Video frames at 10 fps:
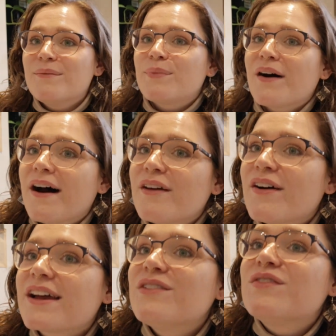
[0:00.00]
But if
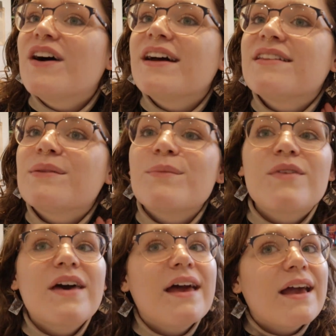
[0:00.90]
I can find
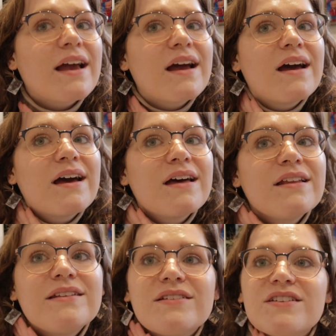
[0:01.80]
something
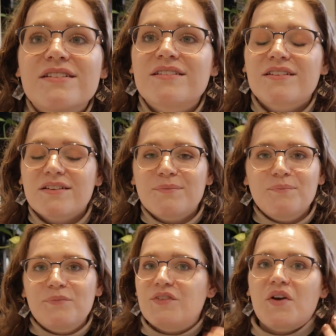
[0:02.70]
to just
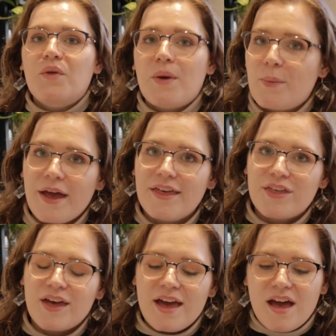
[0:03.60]
seal them with,
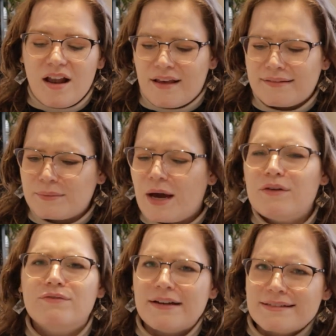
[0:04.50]
like some kind
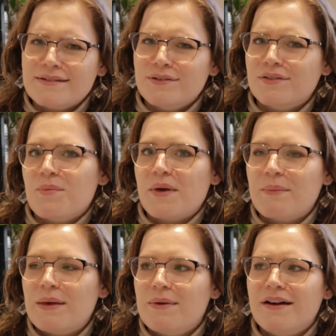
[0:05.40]
of resin or something
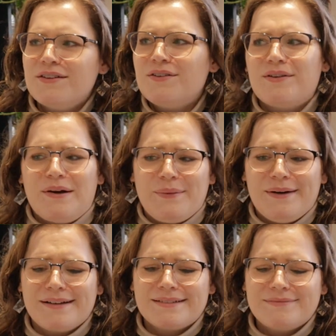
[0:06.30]
maybe. I don't know how it
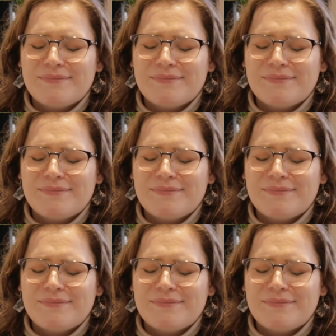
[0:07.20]
works.